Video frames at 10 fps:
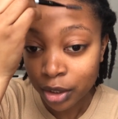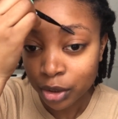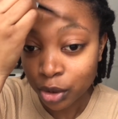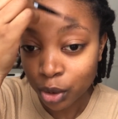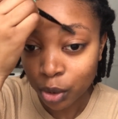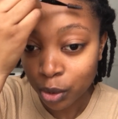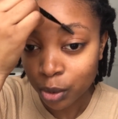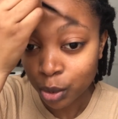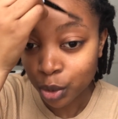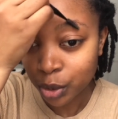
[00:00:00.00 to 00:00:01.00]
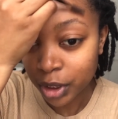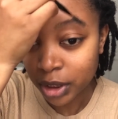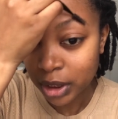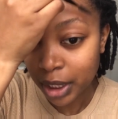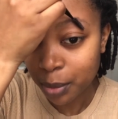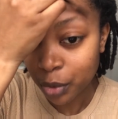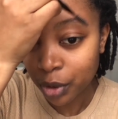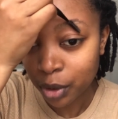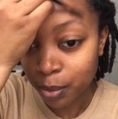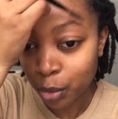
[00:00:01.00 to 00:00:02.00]
So do the same
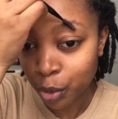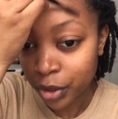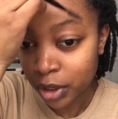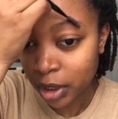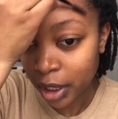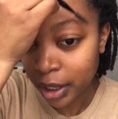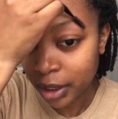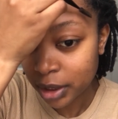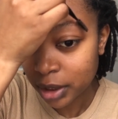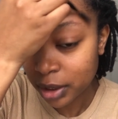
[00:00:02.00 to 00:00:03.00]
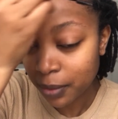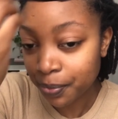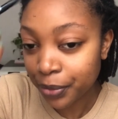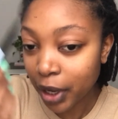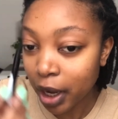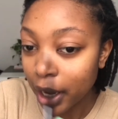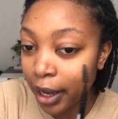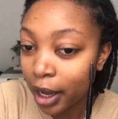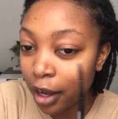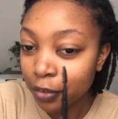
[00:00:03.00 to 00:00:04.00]
on both sides. I
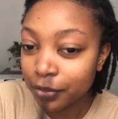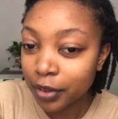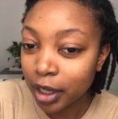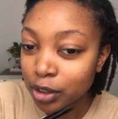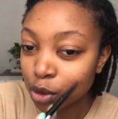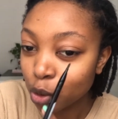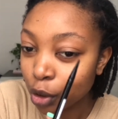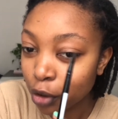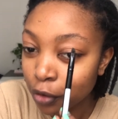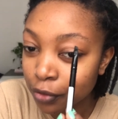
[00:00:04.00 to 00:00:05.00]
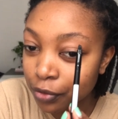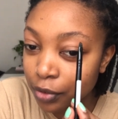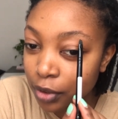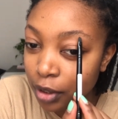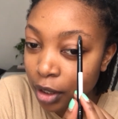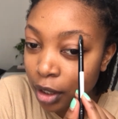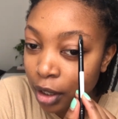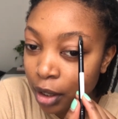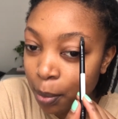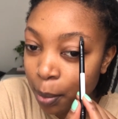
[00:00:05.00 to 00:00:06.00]
have a sort of
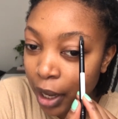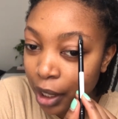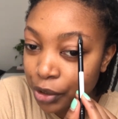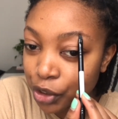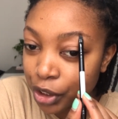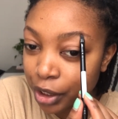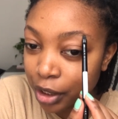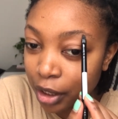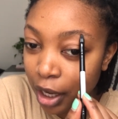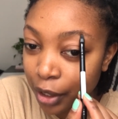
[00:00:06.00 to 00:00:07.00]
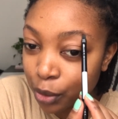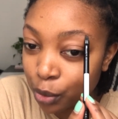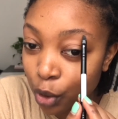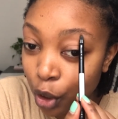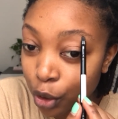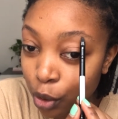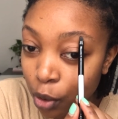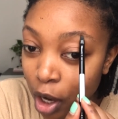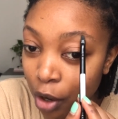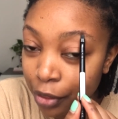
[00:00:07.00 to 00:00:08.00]
patch here. I do not know
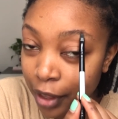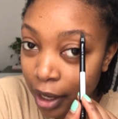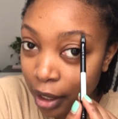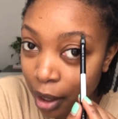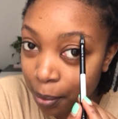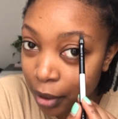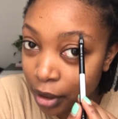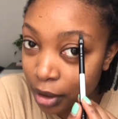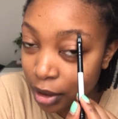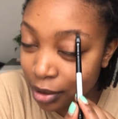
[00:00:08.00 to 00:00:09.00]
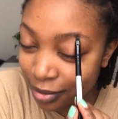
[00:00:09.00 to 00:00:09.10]
how that happened.